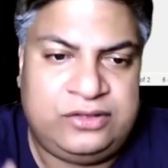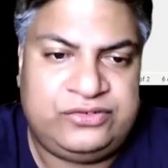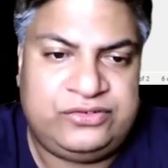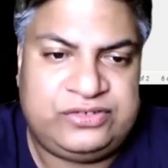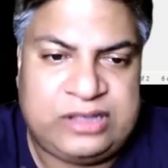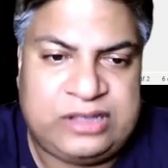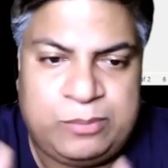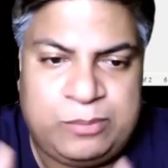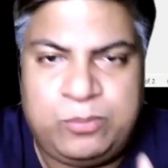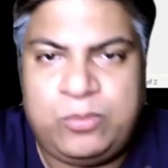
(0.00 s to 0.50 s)

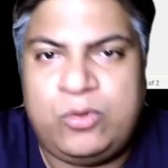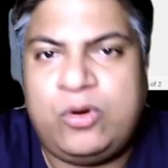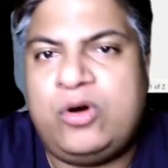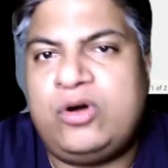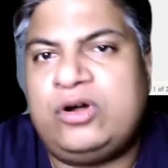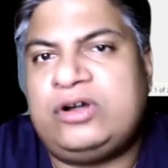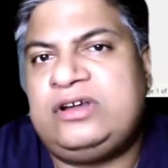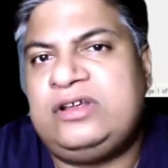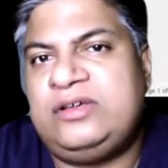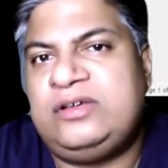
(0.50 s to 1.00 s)

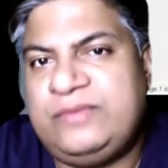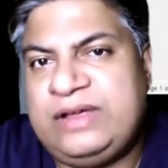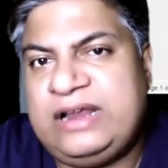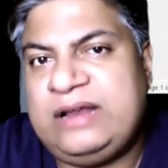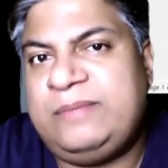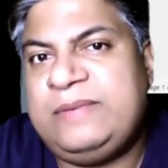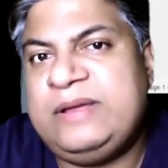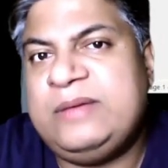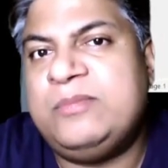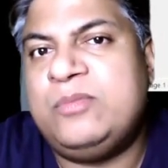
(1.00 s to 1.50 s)
support
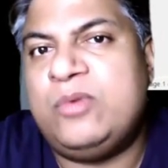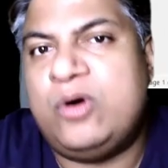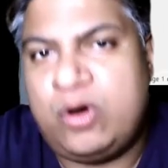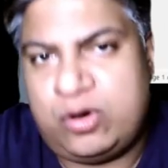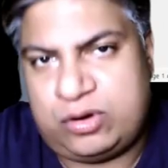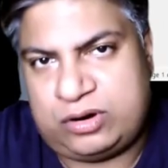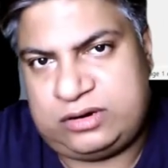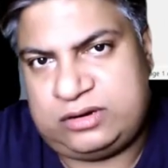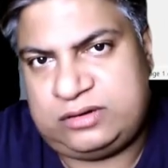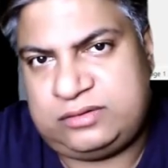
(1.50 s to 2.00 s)
will be
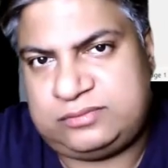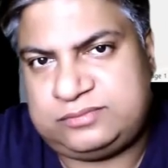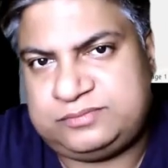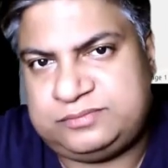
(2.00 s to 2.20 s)
more,